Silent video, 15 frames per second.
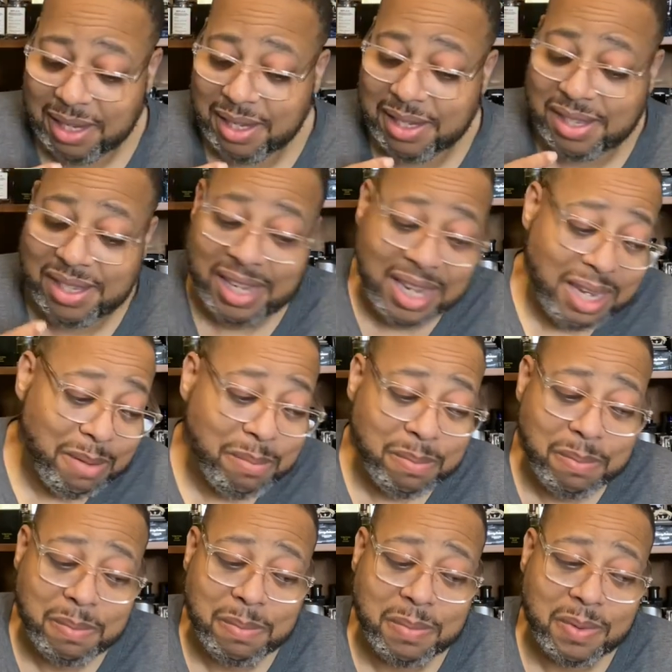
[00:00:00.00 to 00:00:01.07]
seem
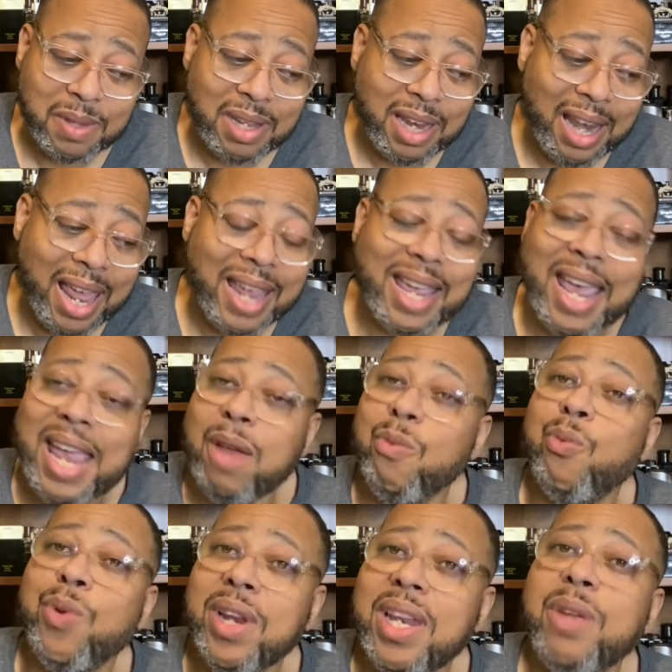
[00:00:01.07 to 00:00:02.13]
like a
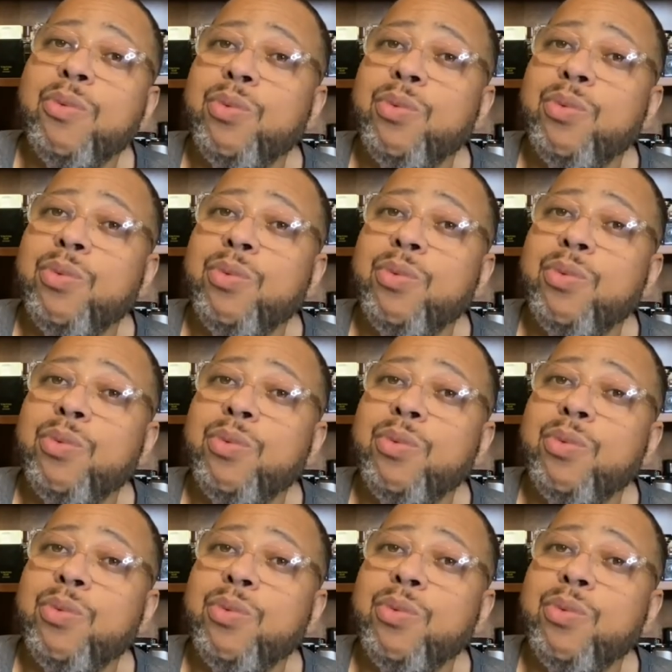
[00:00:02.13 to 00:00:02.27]
really,